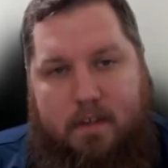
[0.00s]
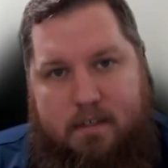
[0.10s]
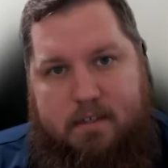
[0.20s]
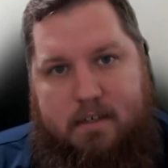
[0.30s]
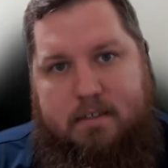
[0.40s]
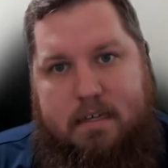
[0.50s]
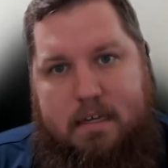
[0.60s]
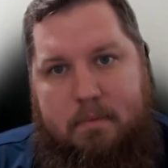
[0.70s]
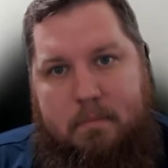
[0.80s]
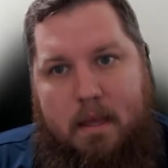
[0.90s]

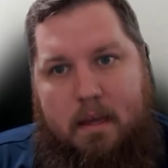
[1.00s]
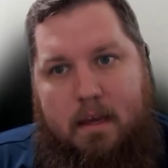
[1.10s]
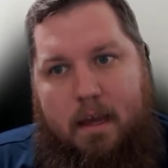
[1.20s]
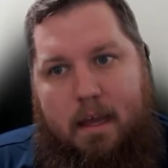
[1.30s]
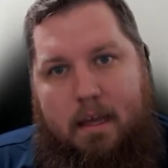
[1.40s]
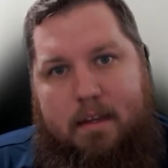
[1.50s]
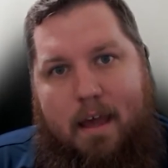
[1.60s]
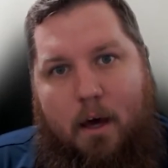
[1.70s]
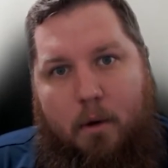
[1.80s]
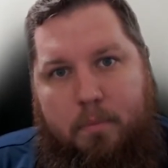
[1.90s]
NSXT and
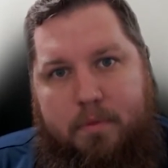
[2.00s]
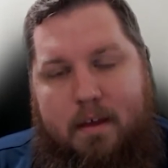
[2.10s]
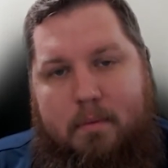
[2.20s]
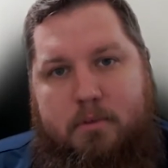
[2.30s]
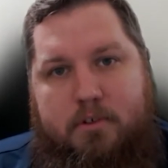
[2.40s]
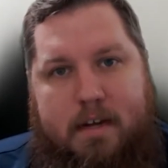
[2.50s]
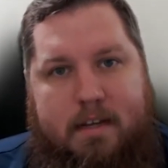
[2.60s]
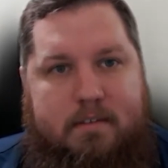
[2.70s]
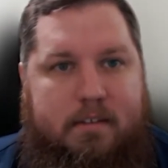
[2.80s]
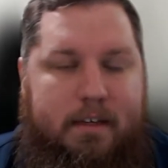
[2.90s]
help them
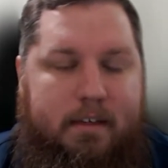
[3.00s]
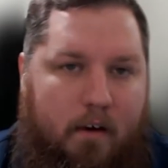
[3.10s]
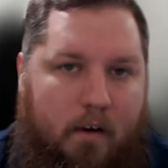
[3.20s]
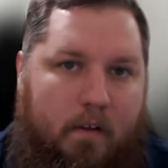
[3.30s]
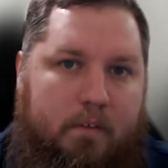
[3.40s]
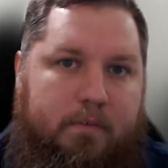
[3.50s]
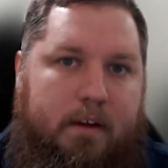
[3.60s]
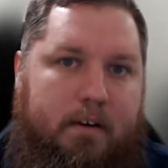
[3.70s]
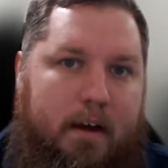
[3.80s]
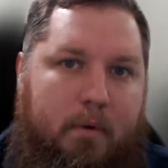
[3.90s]
translate all of
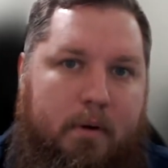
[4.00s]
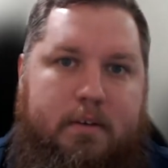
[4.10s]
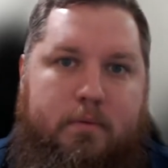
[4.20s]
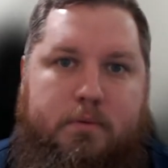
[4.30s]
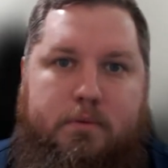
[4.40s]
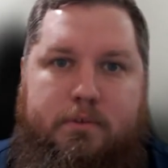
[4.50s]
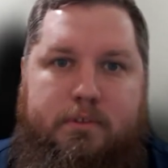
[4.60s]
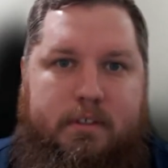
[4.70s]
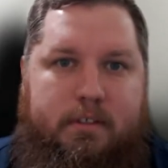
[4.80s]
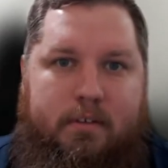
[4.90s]
their networking
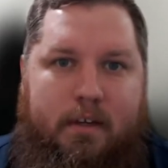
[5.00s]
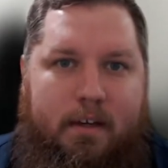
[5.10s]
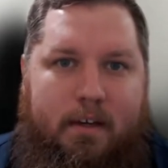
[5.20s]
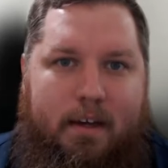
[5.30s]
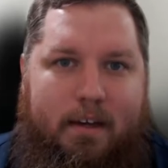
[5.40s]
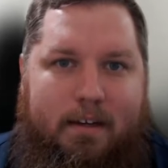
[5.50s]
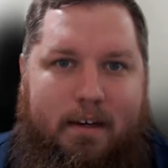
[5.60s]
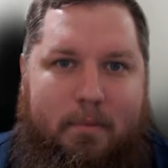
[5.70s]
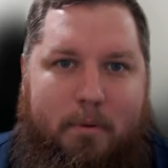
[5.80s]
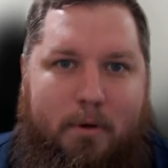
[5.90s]
rules
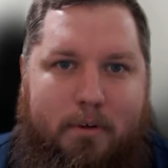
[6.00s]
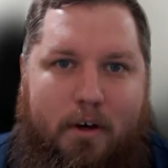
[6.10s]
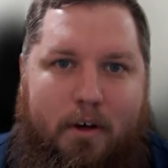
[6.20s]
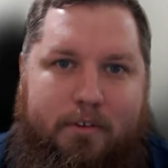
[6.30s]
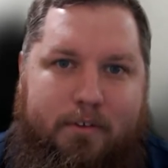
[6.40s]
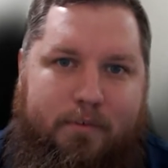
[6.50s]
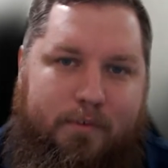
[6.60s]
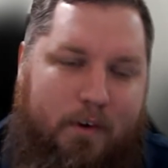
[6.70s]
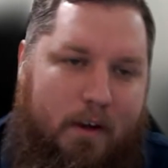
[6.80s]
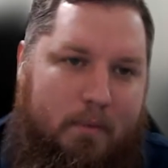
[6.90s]
and protocols
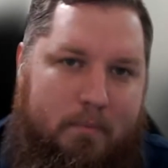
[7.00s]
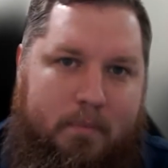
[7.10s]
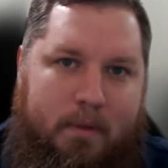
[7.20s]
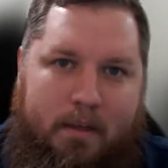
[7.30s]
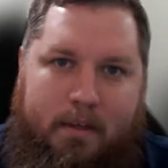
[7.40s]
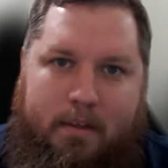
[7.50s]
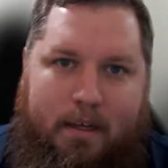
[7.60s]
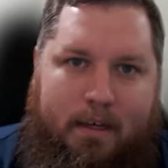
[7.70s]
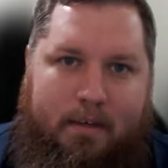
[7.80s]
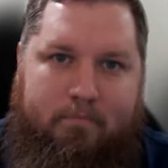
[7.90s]
from
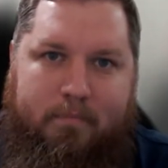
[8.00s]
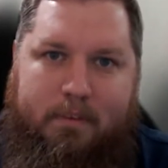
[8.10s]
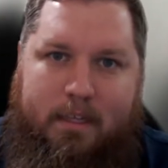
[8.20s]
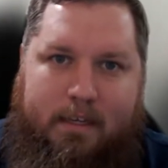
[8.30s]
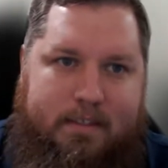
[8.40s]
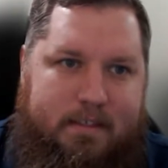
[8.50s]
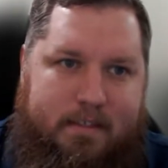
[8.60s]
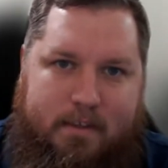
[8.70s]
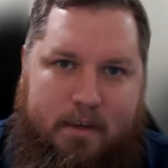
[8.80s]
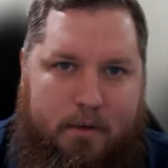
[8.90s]
legacy
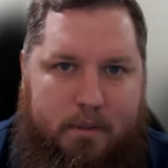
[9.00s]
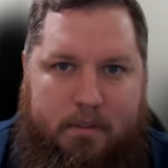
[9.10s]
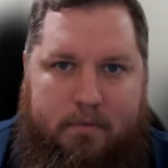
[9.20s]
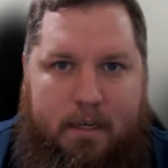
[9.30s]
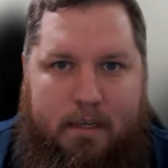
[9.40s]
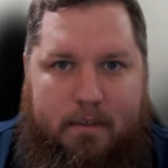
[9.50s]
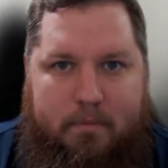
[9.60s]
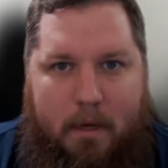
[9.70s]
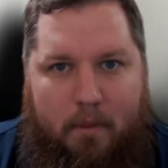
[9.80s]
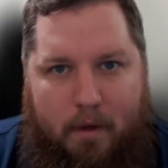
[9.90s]
Cisco and
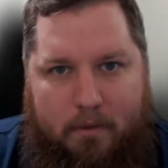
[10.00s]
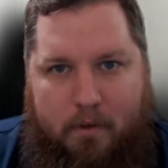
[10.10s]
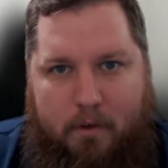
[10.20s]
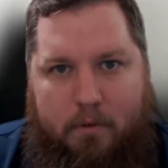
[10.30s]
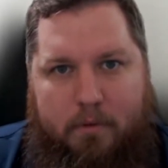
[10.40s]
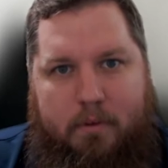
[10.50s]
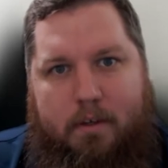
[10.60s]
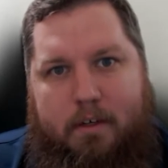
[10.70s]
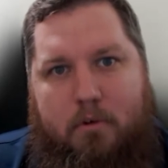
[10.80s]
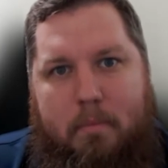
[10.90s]
Palo Alto
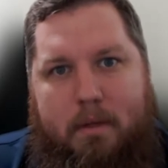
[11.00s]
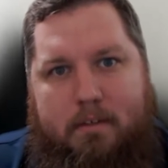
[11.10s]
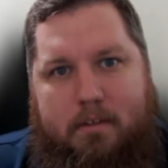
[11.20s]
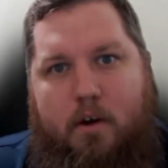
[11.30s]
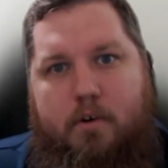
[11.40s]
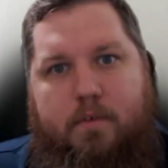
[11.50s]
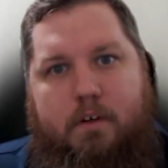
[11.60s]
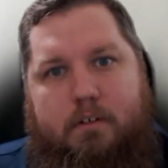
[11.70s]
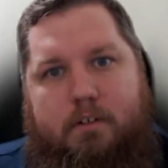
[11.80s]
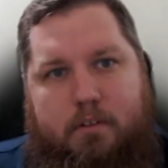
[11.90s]
equipment
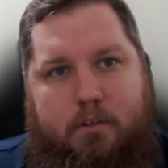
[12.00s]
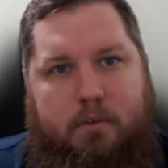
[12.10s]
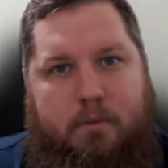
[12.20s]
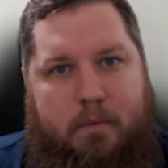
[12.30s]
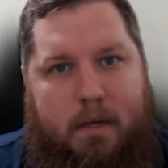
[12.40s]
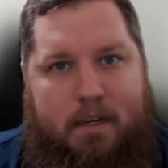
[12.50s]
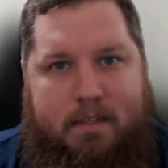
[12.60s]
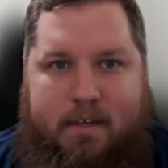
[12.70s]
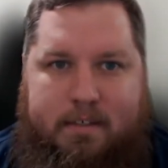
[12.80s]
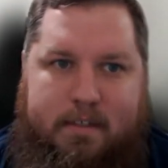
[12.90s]
over to
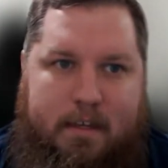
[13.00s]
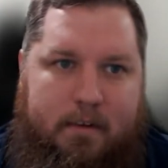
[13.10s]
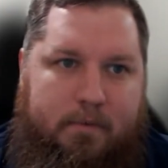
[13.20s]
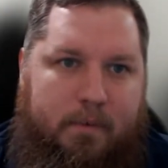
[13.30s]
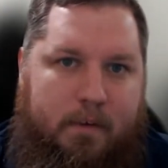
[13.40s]
NSX native